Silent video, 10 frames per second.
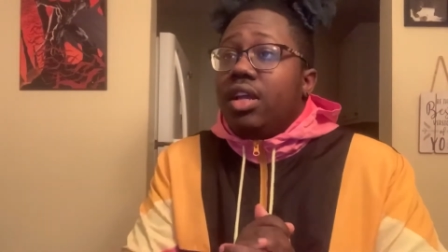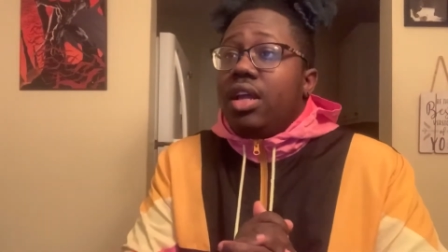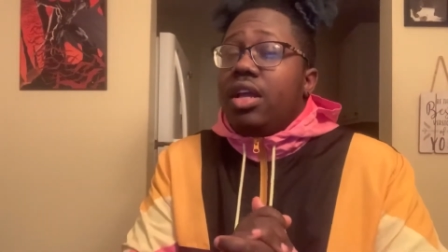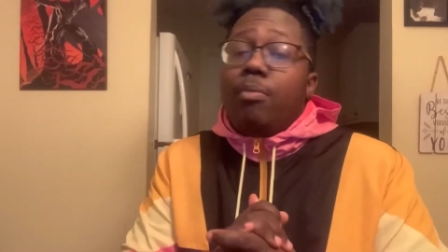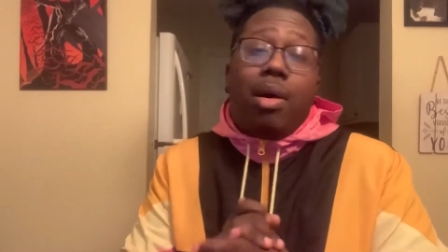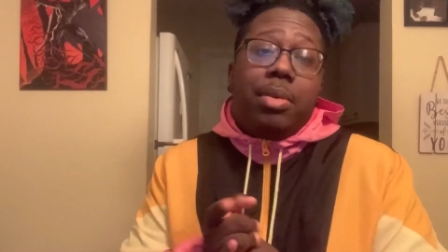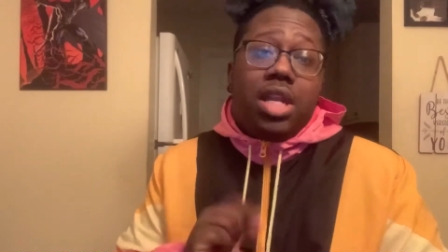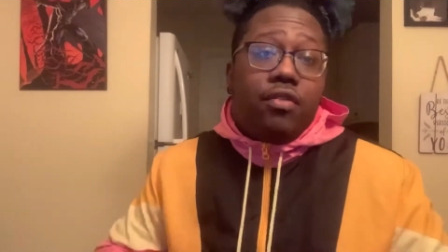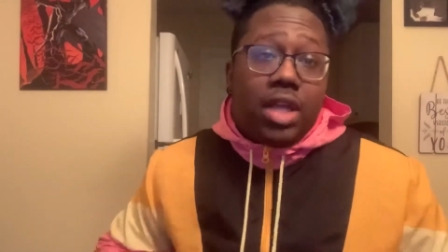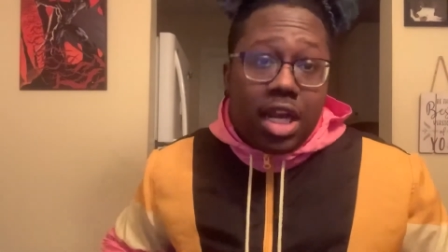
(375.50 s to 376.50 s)
Obama
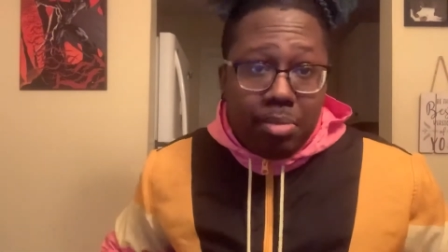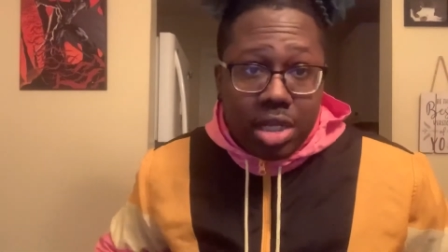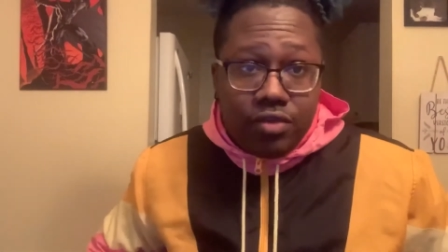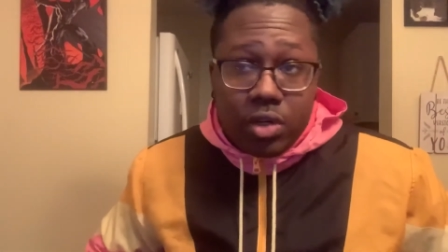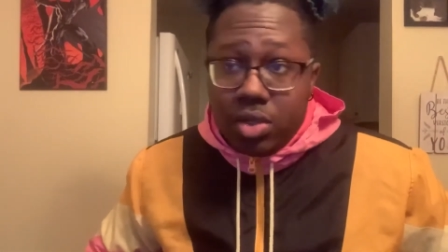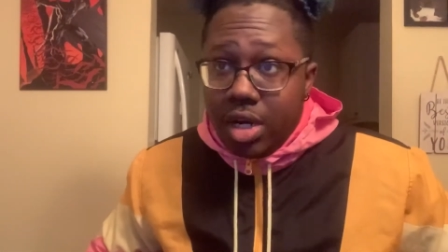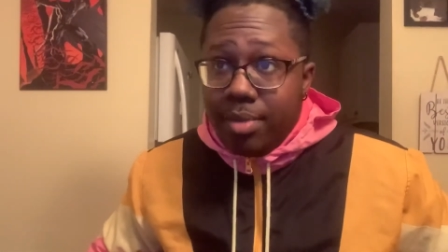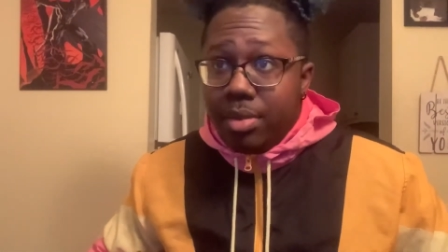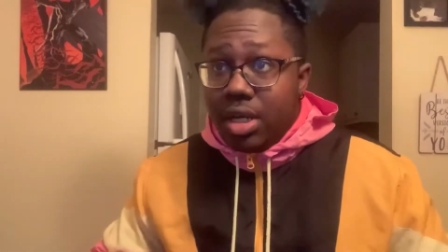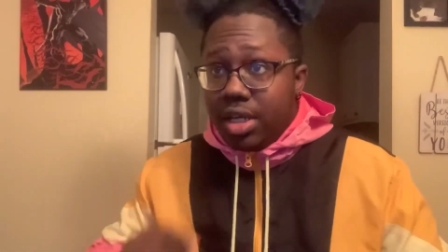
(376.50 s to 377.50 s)
definitely had the best verse on that
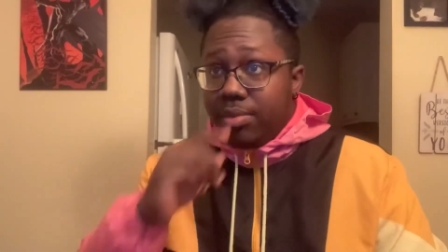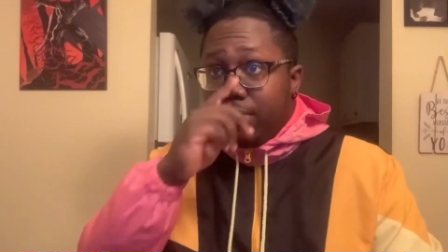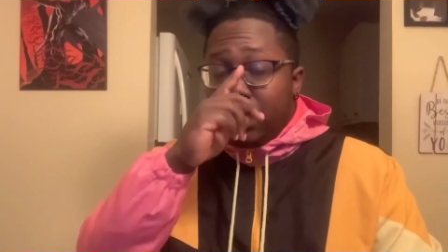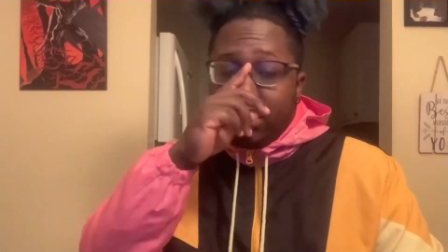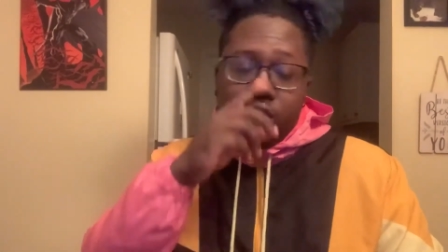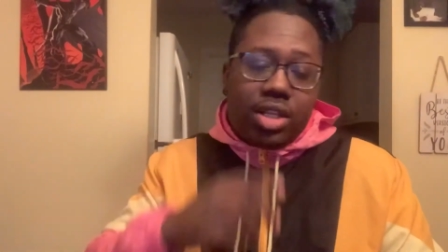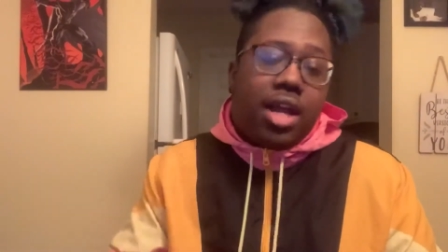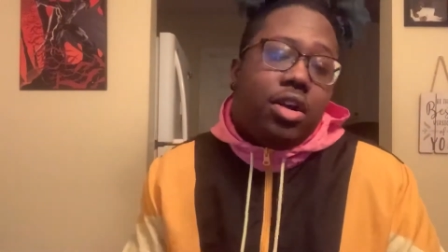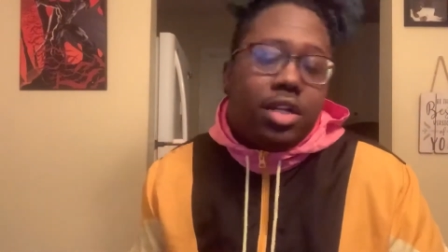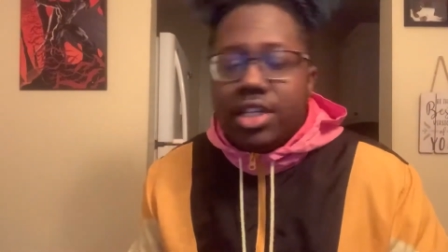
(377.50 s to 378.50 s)
mug, but that
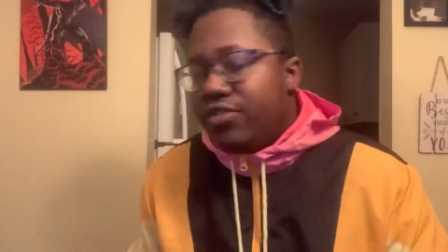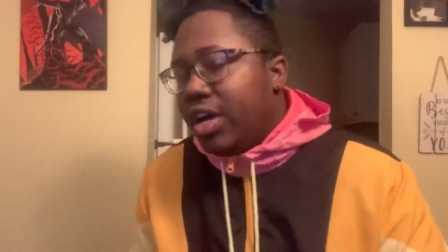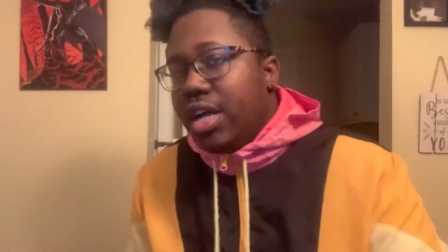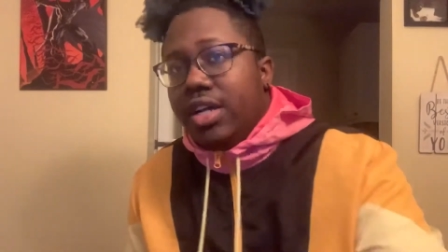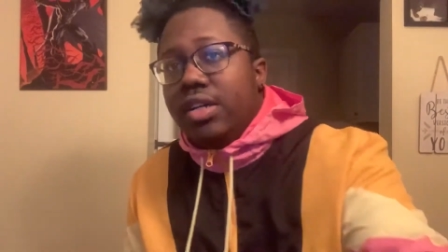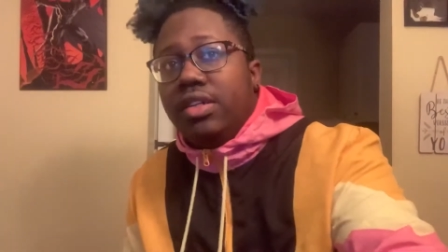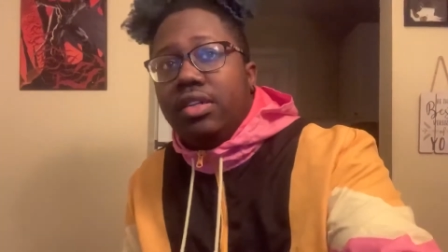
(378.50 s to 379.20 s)
hook is fire.